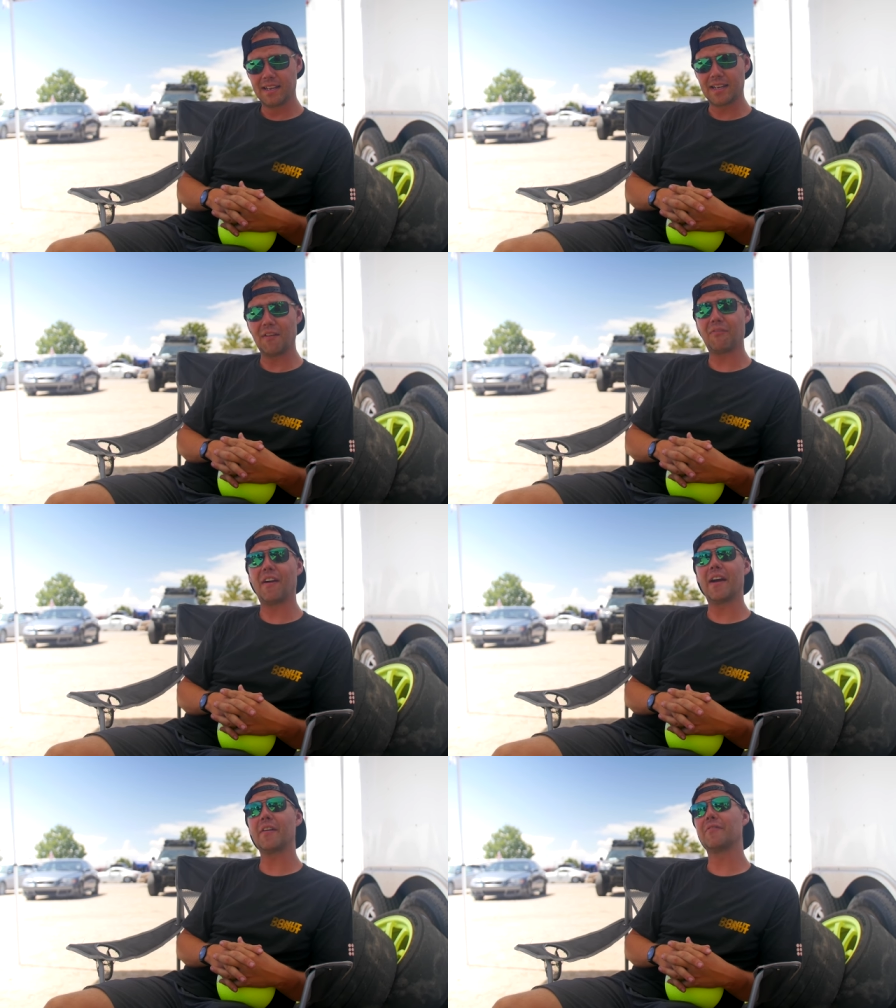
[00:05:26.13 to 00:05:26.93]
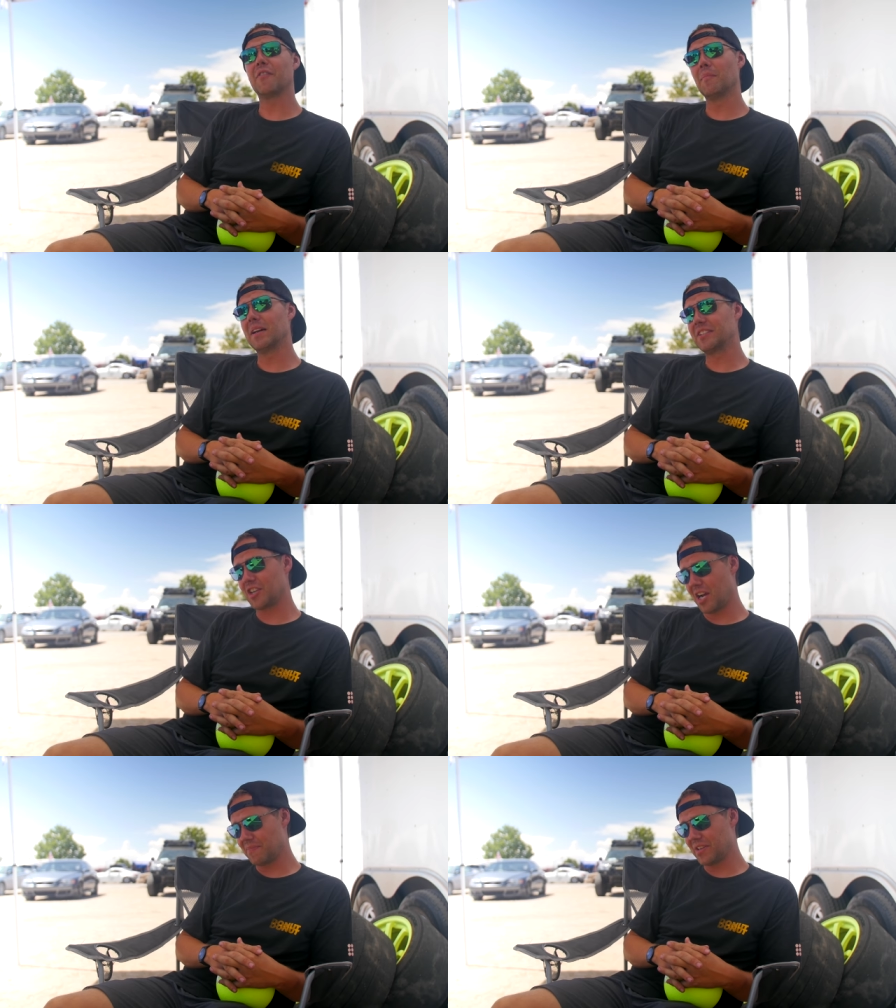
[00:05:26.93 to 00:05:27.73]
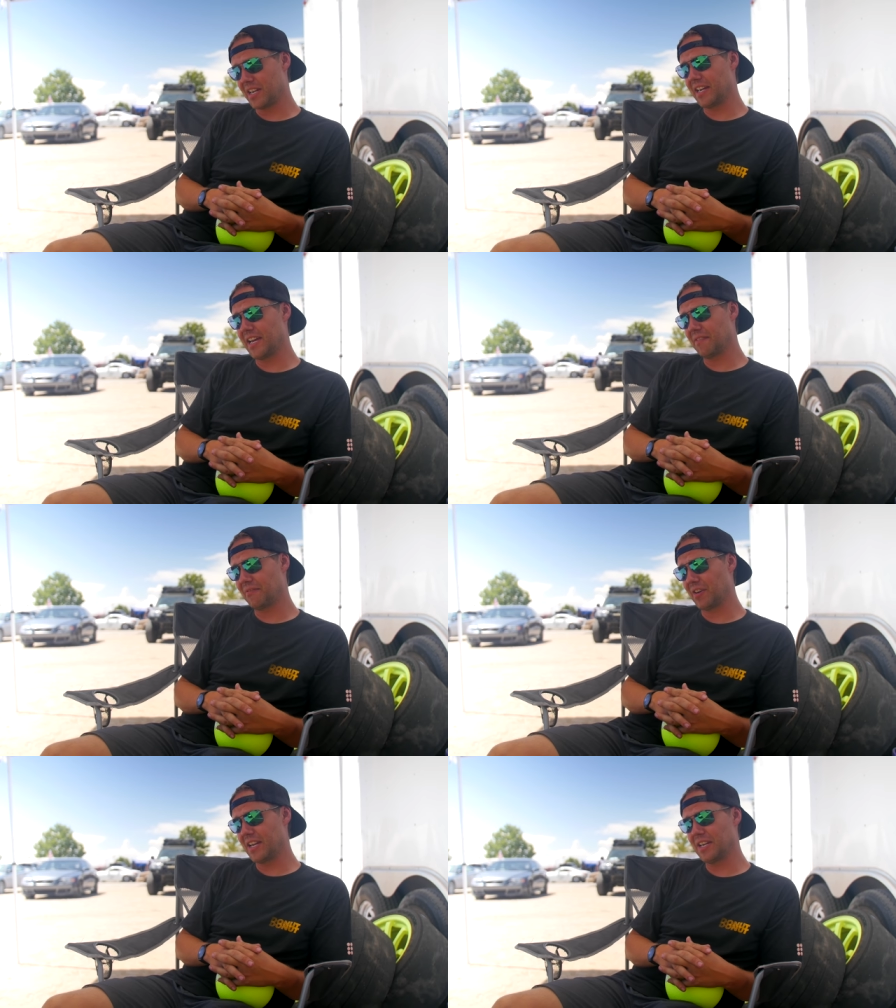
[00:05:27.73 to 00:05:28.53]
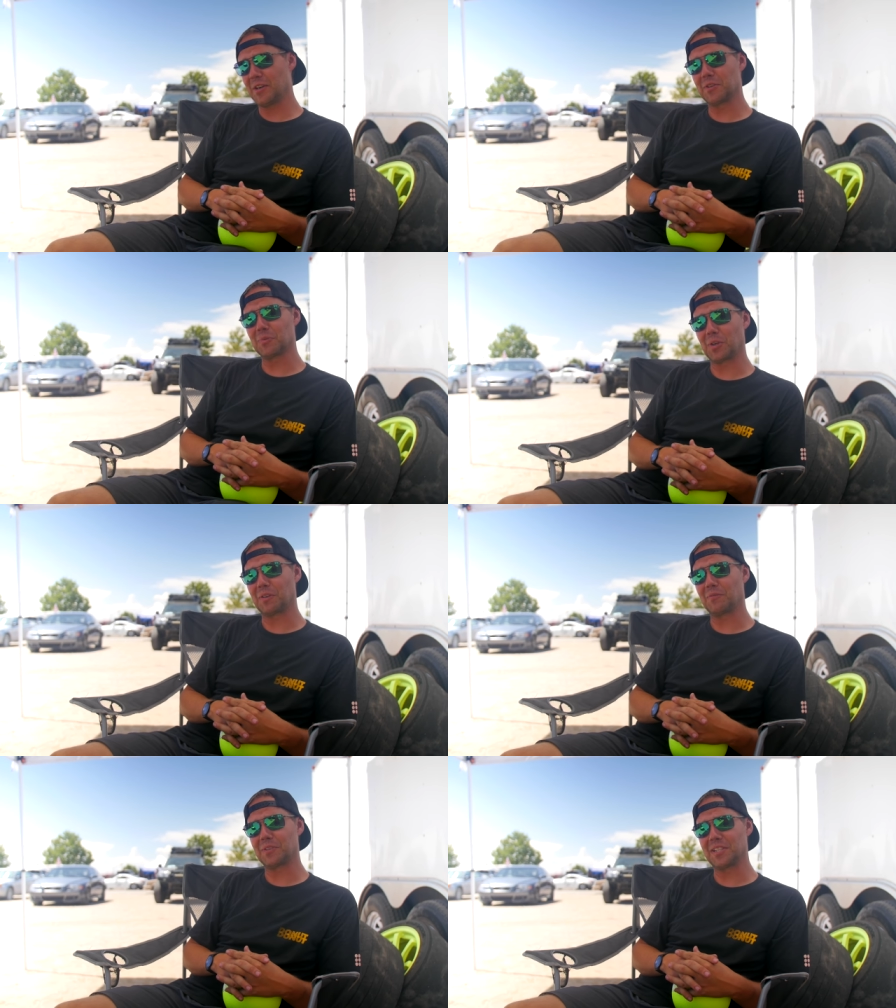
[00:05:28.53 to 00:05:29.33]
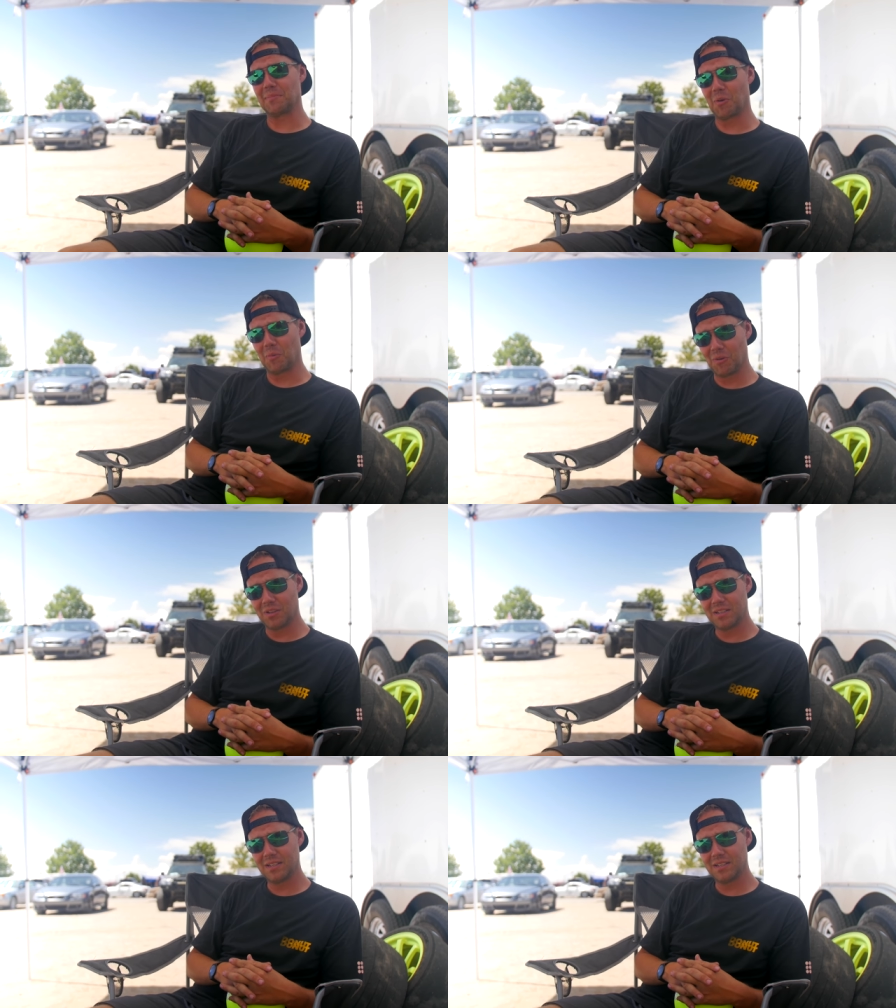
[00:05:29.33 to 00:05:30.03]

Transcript: got fired from my job that I'd had for eight years working for T-Mobile